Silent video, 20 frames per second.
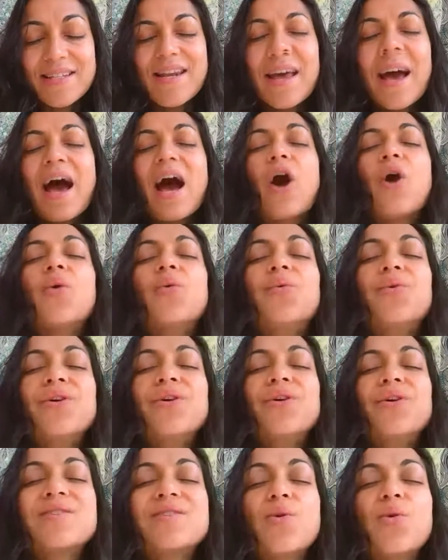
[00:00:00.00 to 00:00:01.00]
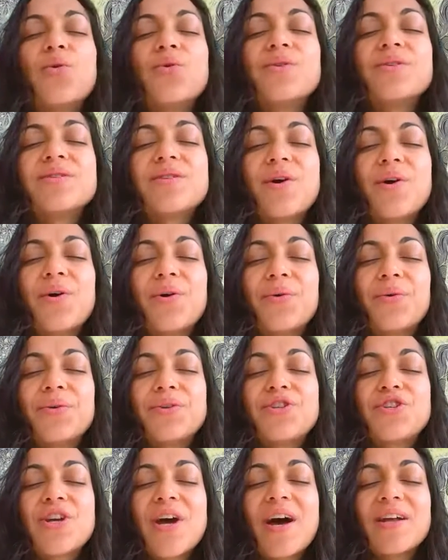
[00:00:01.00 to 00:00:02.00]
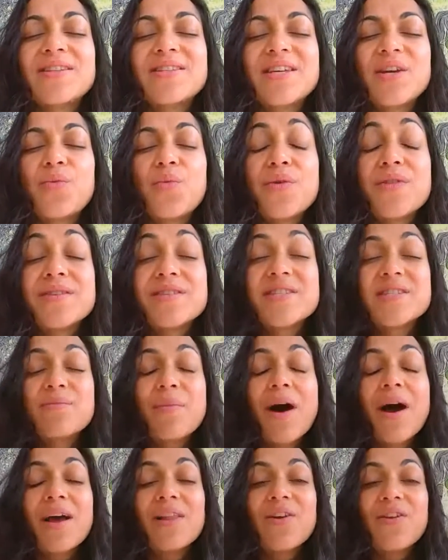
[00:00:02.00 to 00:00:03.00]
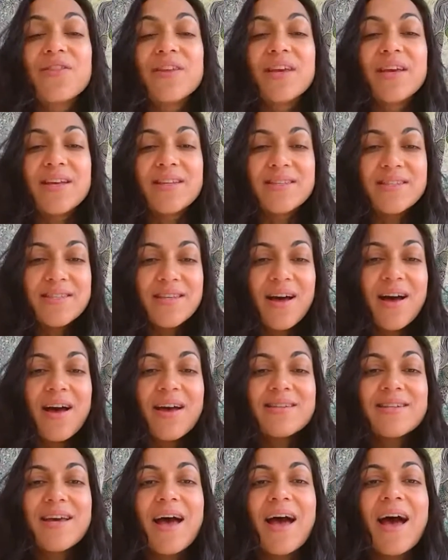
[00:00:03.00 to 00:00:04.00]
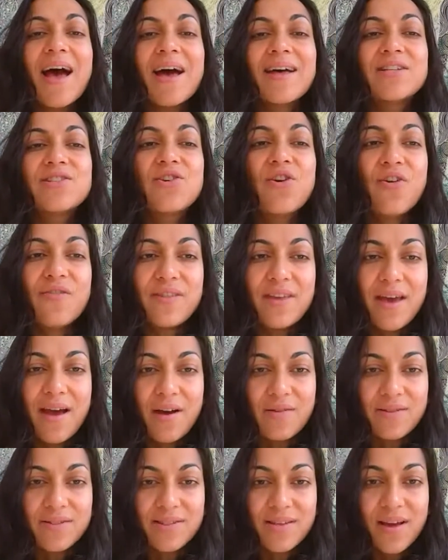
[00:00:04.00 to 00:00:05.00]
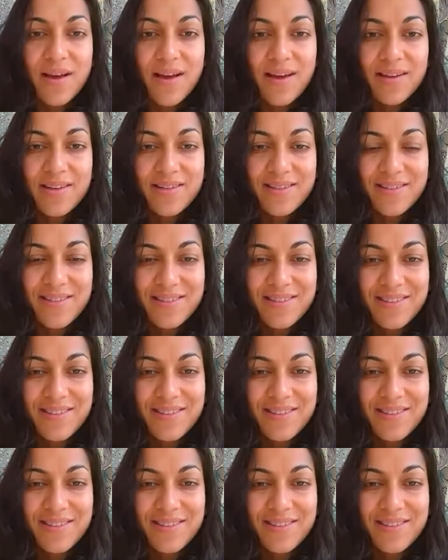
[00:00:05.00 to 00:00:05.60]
it outwards also, chanting with a smile on the inside and on the outside.